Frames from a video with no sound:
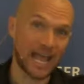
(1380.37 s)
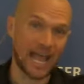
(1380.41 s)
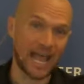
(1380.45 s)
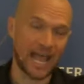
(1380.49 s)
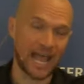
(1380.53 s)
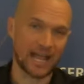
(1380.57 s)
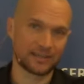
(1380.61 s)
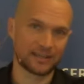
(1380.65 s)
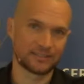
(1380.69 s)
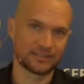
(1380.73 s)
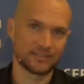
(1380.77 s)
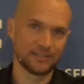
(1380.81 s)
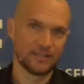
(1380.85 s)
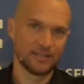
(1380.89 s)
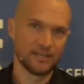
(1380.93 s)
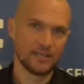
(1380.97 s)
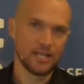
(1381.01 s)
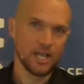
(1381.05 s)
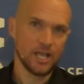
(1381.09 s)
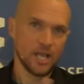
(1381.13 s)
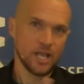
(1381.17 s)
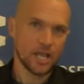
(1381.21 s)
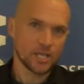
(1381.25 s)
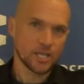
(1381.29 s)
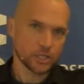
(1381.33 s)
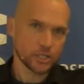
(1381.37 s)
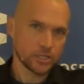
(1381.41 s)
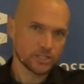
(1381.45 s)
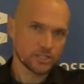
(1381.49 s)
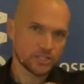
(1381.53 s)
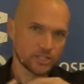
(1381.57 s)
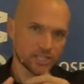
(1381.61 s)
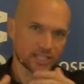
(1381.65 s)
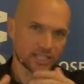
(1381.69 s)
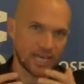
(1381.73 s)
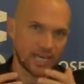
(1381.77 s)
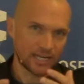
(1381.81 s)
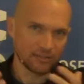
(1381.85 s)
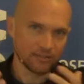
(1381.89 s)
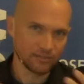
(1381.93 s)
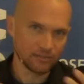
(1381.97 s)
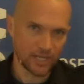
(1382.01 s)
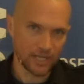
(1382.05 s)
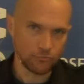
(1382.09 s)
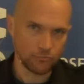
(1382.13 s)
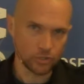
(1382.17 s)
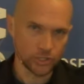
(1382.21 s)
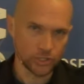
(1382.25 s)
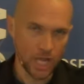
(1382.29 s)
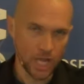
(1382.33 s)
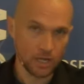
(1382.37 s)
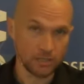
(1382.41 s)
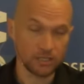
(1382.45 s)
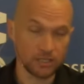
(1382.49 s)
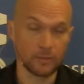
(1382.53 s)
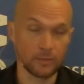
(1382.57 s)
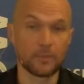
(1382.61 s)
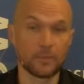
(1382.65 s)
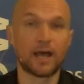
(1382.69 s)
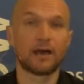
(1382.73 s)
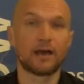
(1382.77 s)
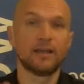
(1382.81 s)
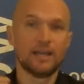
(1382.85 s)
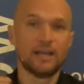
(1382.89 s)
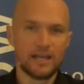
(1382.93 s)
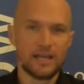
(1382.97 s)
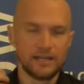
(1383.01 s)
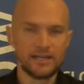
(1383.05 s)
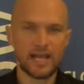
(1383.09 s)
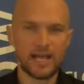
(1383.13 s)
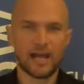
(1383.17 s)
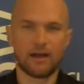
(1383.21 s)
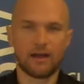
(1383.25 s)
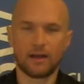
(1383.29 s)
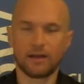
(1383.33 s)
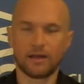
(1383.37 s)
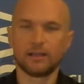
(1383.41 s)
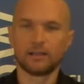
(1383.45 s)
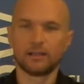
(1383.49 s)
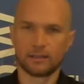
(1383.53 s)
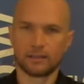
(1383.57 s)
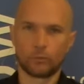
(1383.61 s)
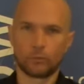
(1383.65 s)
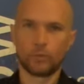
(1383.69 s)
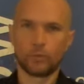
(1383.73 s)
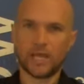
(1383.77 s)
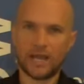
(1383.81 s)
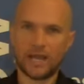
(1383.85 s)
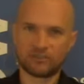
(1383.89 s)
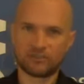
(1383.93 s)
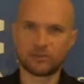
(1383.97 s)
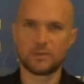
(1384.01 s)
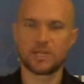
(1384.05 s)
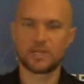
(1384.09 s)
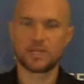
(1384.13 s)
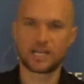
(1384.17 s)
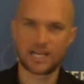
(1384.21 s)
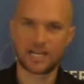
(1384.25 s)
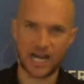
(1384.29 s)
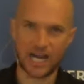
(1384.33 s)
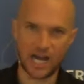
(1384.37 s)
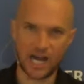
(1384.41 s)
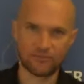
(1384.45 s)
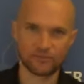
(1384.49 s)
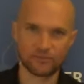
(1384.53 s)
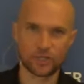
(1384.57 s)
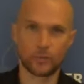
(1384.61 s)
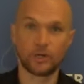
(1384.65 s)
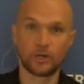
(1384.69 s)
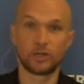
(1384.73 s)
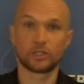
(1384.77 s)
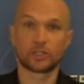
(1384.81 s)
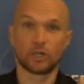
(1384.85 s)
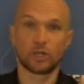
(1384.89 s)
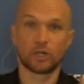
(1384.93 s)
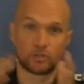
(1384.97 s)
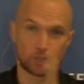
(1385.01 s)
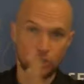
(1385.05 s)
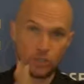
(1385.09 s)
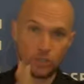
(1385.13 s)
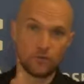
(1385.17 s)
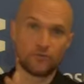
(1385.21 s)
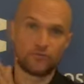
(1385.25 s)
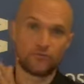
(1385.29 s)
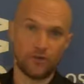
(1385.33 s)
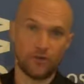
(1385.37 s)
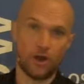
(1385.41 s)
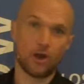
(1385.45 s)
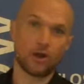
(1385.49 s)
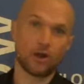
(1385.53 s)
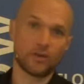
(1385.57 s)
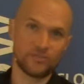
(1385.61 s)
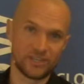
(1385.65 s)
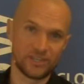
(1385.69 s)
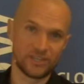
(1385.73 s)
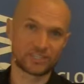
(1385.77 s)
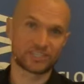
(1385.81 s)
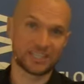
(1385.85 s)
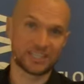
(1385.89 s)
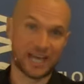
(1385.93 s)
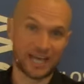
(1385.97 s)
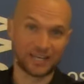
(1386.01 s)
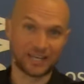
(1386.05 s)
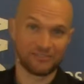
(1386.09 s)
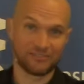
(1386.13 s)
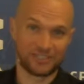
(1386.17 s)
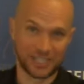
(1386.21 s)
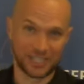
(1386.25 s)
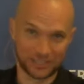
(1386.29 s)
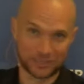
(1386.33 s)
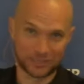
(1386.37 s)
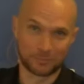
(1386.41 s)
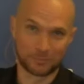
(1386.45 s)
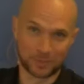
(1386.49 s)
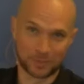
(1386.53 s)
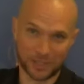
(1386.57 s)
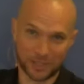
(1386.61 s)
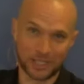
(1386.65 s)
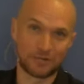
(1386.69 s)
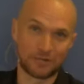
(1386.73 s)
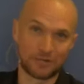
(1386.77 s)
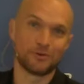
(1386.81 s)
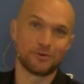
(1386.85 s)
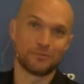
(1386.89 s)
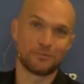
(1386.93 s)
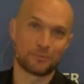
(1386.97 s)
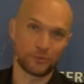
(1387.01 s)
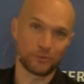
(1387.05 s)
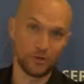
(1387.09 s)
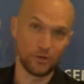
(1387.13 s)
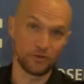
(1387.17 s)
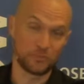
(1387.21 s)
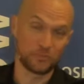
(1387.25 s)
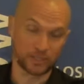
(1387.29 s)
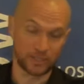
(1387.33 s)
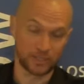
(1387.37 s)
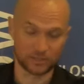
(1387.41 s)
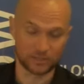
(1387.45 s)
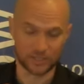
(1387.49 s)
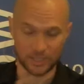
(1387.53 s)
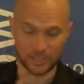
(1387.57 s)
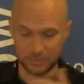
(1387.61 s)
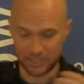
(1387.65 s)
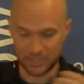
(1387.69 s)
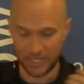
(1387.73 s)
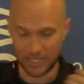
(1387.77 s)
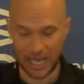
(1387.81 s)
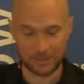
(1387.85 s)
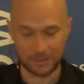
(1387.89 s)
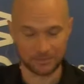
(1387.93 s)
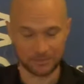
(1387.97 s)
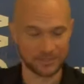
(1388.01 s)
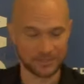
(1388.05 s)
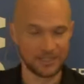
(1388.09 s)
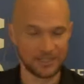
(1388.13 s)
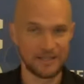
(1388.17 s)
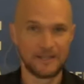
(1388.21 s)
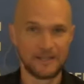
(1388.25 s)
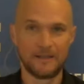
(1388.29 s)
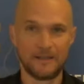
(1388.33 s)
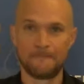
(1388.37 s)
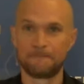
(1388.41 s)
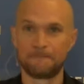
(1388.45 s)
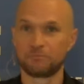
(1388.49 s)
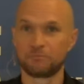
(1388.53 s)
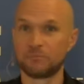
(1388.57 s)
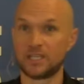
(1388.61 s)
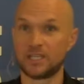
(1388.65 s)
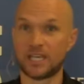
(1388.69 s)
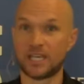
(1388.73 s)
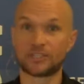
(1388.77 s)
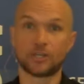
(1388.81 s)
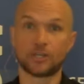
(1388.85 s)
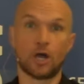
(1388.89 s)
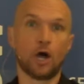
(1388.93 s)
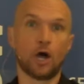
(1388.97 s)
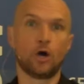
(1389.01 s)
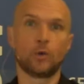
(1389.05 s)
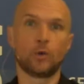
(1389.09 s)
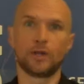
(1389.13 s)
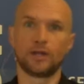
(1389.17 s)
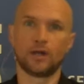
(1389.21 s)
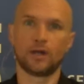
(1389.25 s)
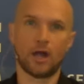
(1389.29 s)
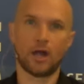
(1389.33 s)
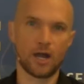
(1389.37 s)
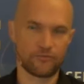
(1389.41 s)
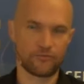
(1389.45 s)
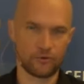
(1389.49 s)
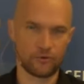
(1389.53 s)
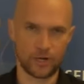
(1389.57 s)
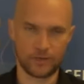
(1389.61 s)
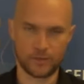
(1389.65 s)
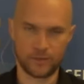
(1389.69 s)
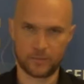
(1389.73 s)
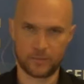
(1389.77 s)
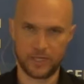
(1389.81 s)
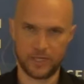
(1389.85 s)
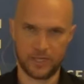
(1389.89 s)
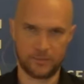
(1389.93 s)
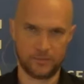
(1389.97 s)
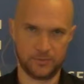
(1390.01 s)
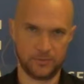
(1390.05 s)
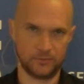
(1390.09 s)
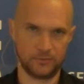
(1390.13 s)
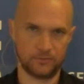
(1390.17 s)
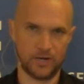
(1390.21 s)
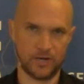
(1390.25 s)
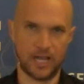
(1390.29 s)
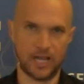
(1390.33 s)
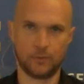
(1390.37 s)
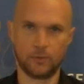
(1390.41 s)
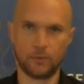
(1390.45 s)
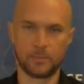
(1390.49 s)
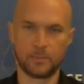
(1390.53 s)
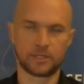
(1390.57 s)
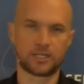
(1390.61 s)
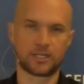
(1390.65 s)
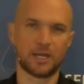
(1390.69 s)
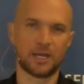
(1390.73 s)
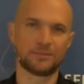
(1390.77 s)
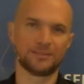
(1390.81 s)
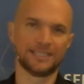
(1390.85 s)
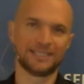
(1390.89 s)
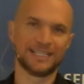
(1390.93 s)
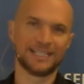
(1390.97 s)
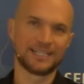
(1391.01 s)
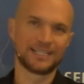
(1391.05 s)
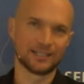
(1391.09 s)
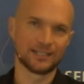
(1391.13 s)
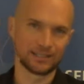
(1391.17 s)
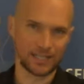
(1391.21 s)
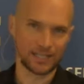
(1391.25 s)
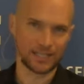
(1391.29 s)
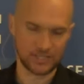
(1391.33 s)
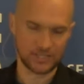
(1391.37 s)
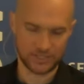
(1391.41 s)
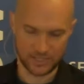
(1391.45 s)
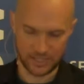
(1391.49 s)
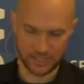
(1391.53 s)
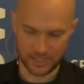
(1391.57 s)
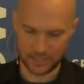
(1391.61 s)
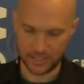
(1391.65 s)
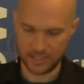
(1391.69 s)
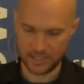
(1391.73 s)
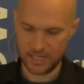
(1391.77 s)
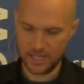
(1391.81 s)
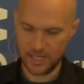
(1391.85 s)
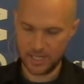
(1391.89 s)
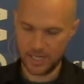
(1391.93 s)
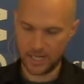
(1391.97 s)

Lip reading: act. And so this is the kind of love we're talking about. Now, we have to be careful that we don't go too far on this side of discipline and reproof, because sometimes, and that's all we are for other people, right? And we become legalistic,